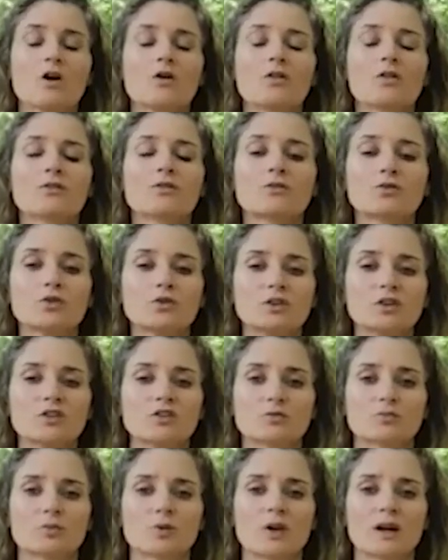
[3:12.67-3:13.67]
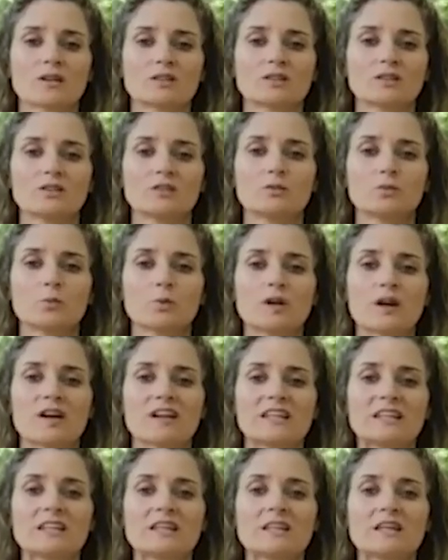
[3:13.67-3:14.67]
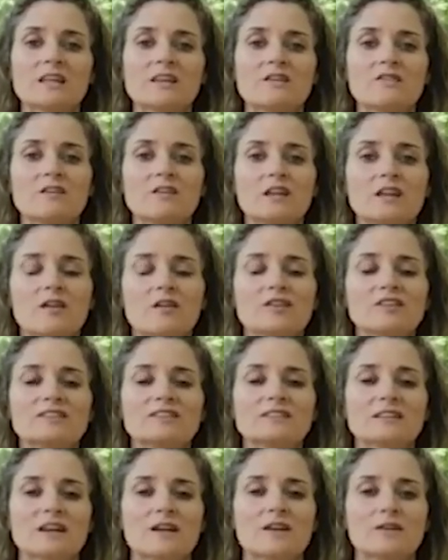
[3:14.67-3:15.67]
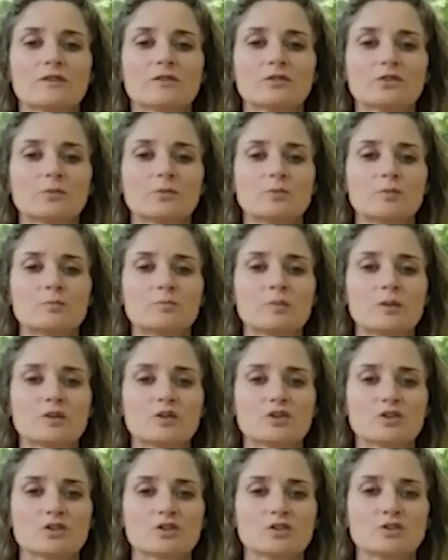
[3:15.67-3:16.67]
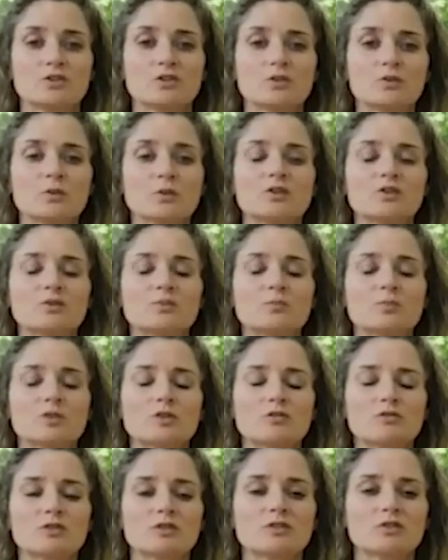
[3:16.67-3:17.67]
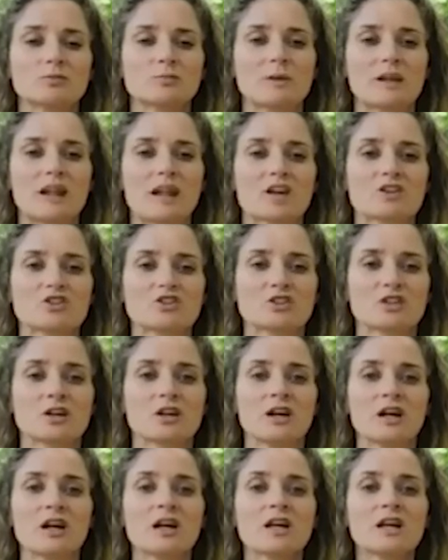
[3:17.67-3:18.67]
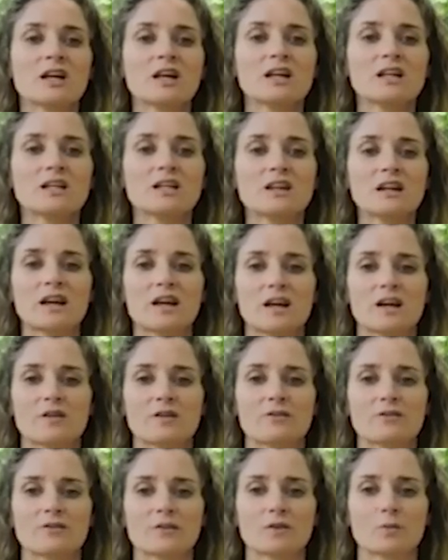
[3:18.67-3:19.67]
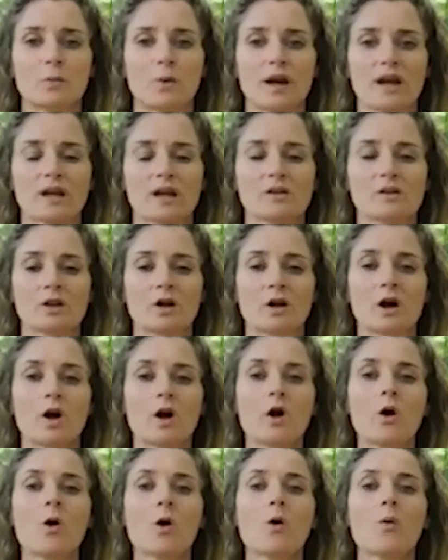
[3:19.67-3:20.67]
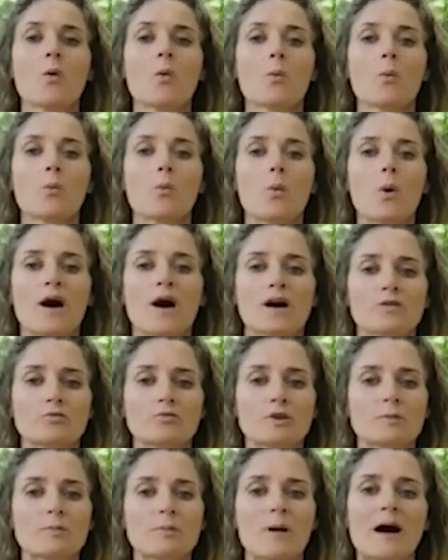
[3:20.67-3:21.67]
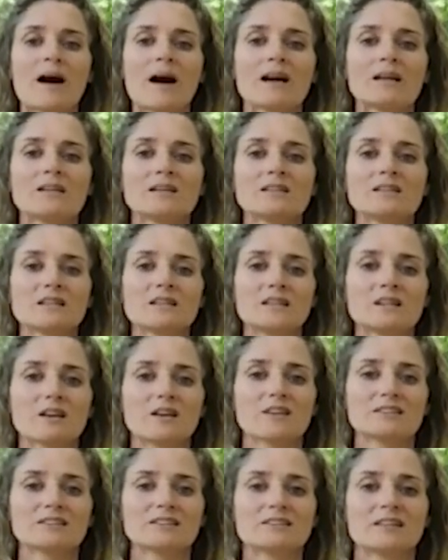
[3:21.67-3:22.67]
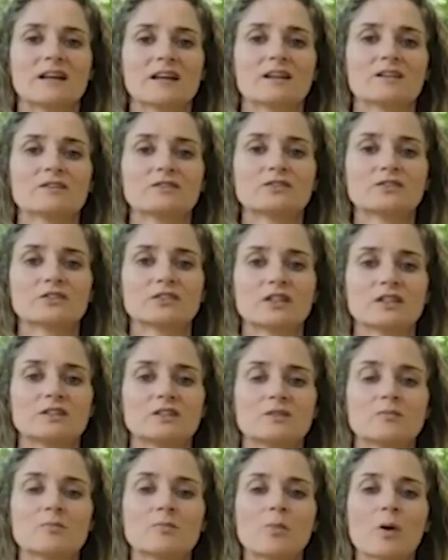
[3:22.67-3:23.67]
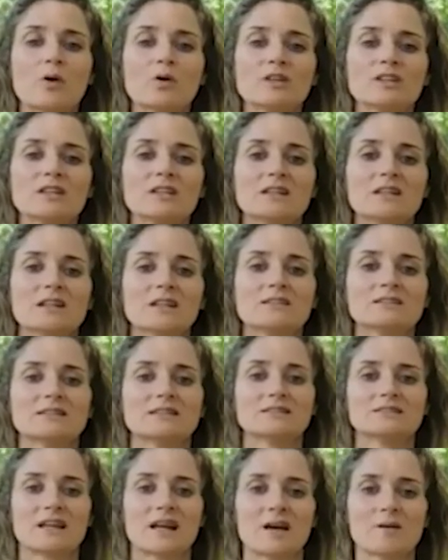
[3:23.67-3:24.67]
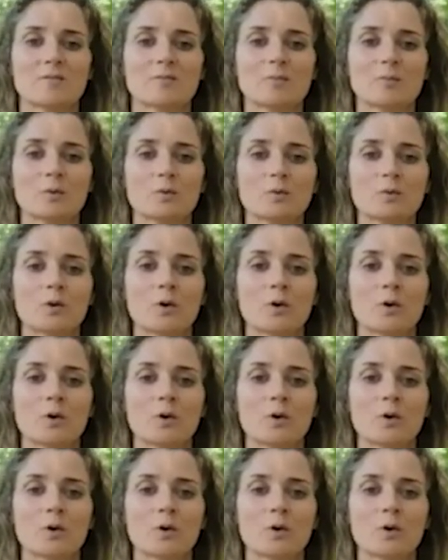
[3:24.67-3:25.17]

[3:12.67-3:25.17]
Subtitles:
Through this practice, we are giving ourselves permission to experience pleasure in a healthy way, while reminding ourselves that the body is a temple